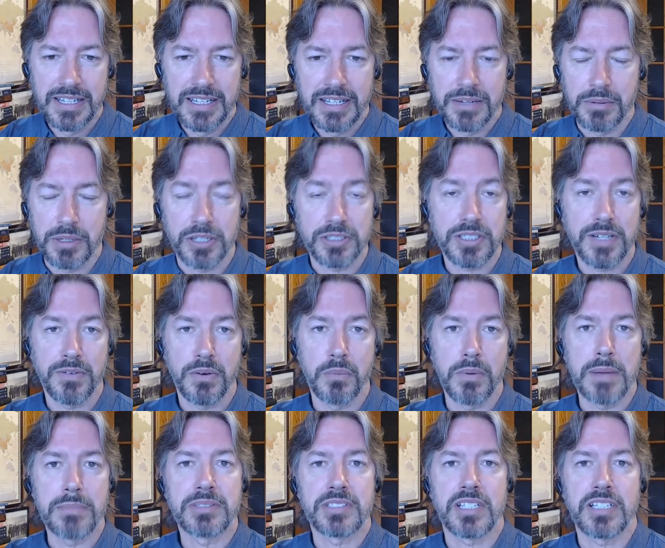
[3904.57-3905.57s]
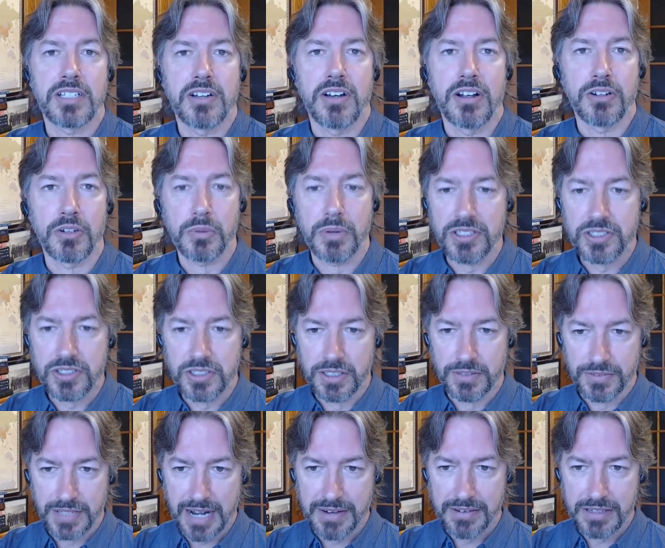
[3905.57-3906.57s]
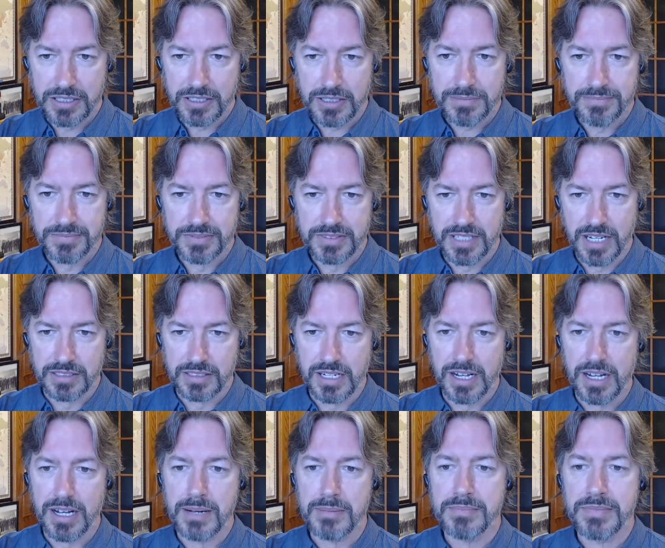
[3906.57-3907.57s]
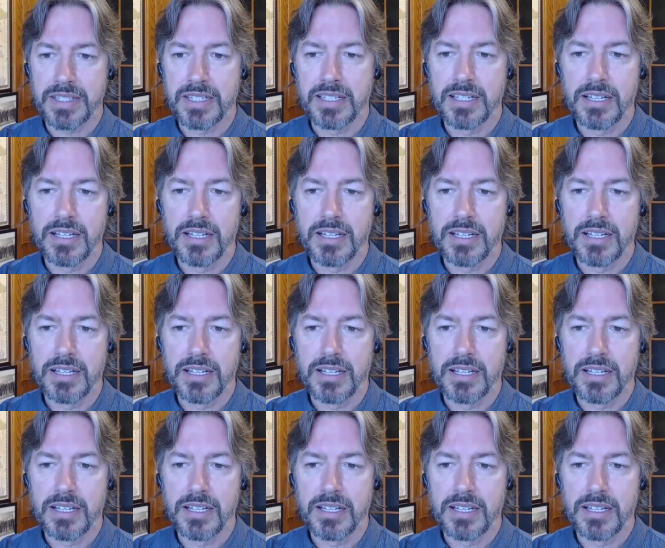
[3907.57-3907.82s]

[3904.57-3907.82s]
We also have a website called questionofcharacter.com,